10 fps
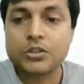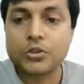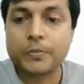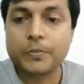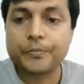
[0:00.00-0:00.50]

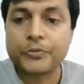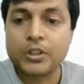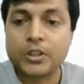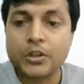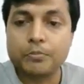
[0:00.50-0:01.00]
So
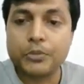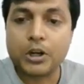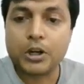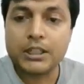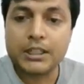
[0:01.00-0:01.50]

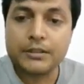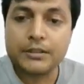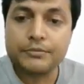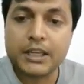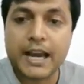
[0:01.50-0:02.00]

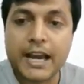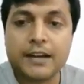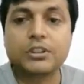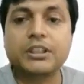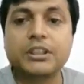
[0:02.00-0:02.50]
broadly we
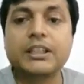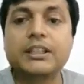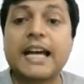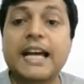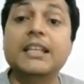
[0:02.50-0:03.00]
have
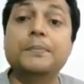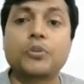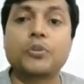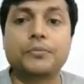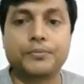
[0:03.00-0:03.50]
three
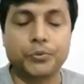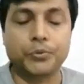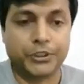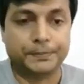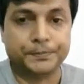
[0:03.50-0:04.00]
types of
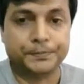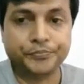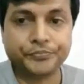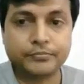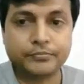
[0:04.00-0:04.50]
fruit
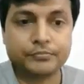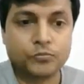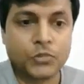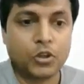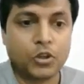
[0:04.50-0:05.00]

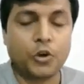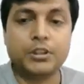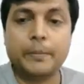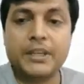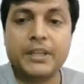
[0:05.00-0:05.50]

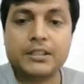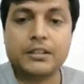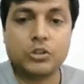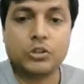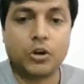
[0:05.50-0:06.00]
on the
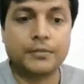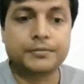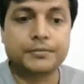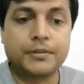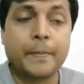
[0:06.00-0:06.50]
basis
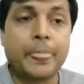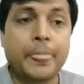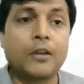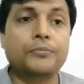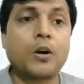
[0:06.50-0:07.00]
of
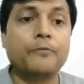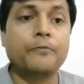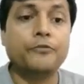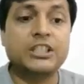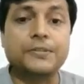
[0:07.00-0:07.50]

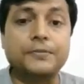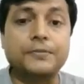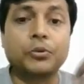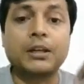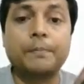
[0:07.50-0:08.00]
from
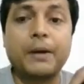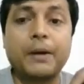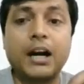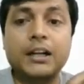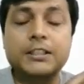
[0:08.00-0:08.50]
which floral
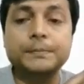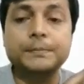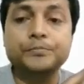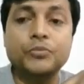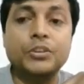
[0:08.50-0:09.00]

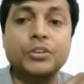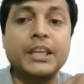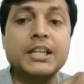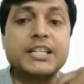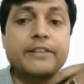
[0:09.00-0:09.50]
part
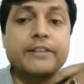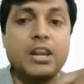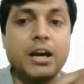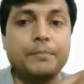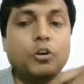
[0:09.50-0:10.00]
they
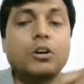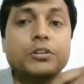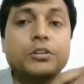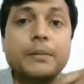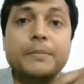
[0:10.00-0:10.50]
develop,
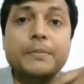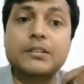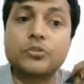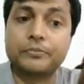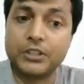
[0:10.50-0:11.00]
or on the
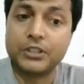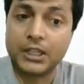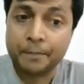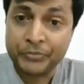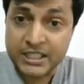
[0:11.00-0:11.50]
basis of
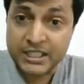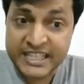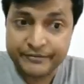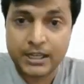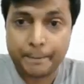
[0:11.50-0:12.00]
their
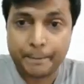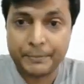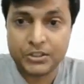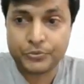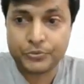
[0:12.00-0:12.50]

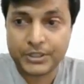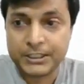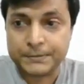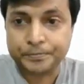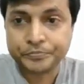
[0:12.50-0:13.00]
development,
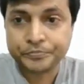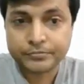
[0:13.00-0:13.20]
right?